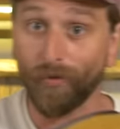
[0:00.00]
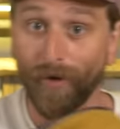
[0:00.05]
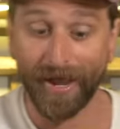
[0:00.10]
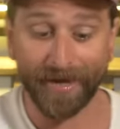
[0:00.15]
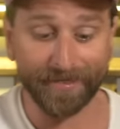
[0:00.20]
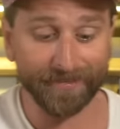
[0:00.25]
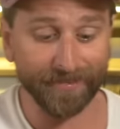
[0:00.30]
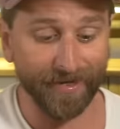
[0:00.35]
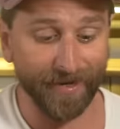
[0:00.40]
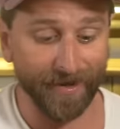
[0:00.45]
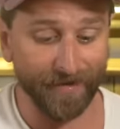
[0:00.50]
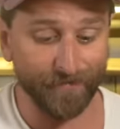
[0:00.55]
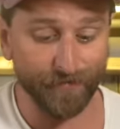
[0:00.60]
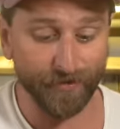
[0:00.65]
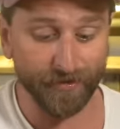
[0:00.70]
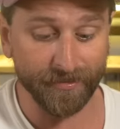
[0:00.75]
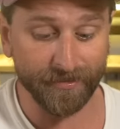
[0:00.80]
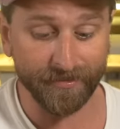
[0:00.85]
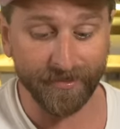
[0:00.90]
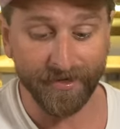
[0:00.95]
wax
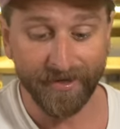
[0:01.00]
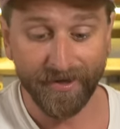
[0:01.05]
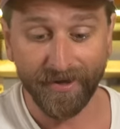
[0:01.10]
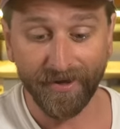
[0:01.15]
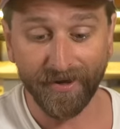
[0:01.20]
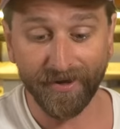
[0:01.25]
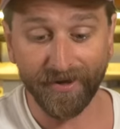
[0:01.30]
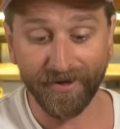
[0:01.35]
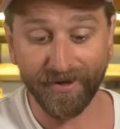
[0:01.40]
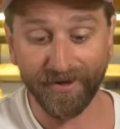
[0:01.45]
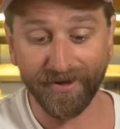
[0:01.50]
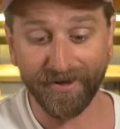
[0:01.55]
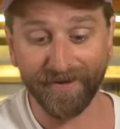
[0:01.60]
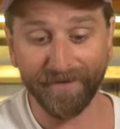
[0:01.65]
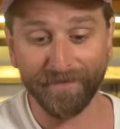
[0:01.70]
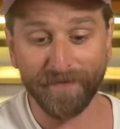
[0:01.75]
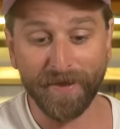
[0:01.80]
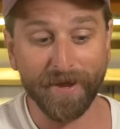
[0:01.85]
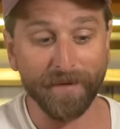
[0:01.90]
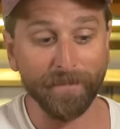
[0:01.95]
canvas
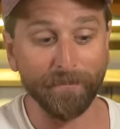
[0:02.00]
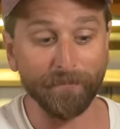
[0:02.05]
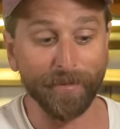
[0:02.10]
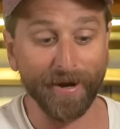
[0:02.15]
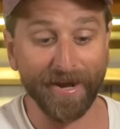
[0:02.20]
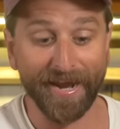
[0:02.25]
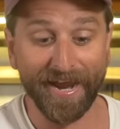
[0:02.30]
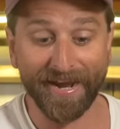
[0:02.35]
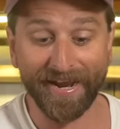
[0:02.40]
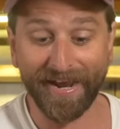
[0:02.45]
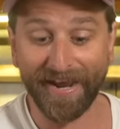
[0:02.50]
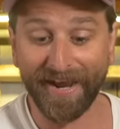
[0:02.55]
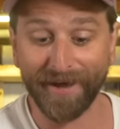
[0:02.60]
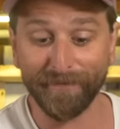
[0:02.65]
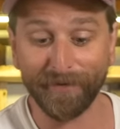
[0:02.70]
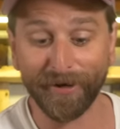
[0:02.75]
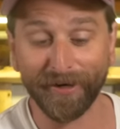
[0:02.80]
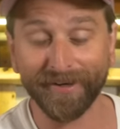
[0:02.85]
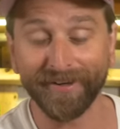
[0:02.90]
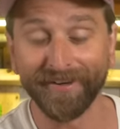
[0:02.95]
banana
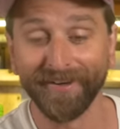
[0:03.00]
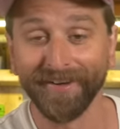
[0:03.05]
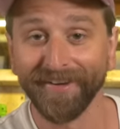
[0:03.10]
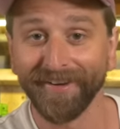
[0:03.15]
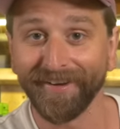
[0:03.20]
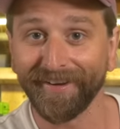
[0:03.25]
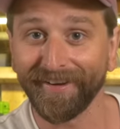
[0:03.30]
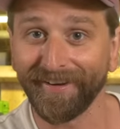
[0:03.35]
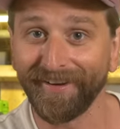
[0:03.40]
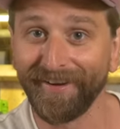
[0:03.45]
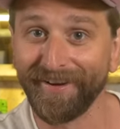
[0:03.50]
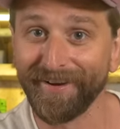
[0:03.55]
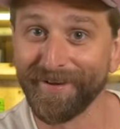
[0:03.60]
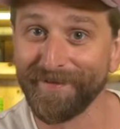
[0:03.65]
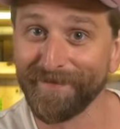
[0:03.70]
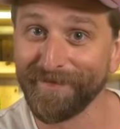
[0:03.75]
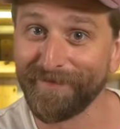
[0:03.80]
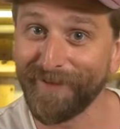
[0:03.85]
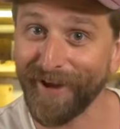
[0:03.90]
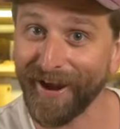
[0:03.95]
hammock
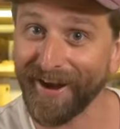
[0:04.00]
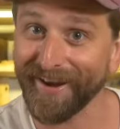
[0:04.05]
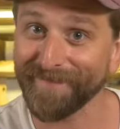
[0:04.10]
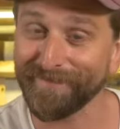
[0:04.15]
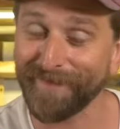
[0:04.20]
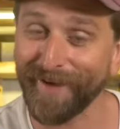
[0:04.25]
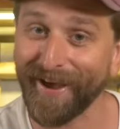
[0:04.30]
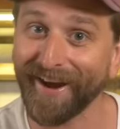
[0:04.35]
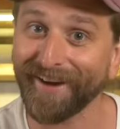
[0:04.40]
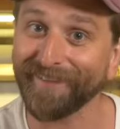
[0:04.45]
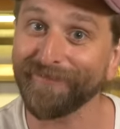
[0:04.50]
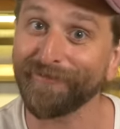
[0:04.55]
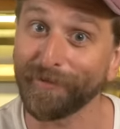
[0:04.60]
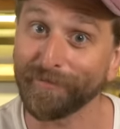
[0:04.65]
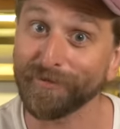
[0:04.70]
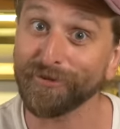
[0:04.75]
fanny pack from